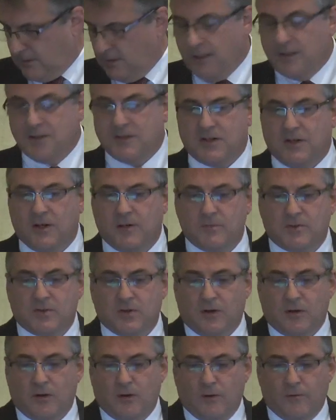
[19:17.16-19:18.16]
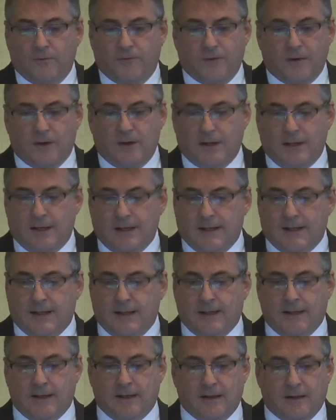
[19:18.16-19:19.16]
In terms of
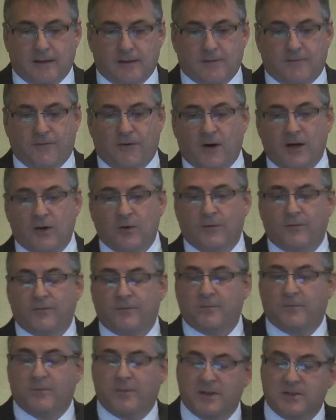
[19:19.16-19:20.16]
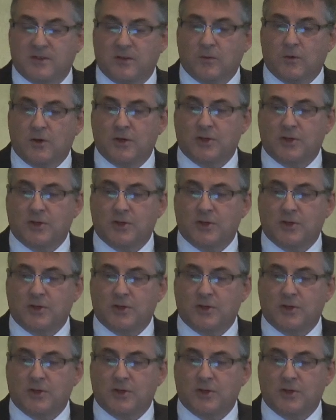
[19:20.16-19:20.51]
the final bits of the